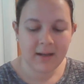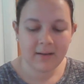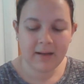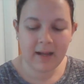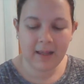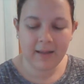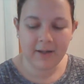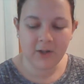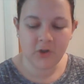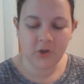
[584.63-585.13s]

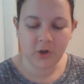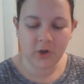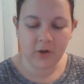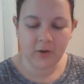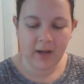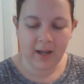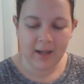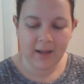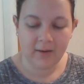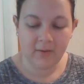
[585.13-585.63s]
Tally shook her
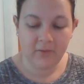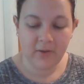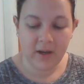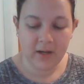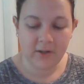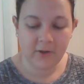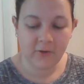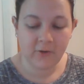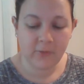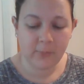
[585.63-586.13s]
head. And
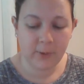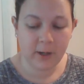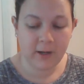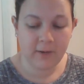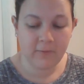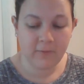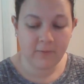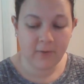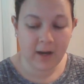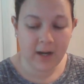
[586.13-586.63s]
you
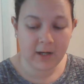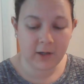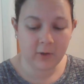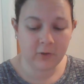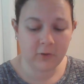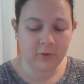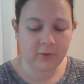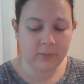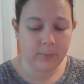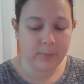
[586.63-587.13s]
spread fires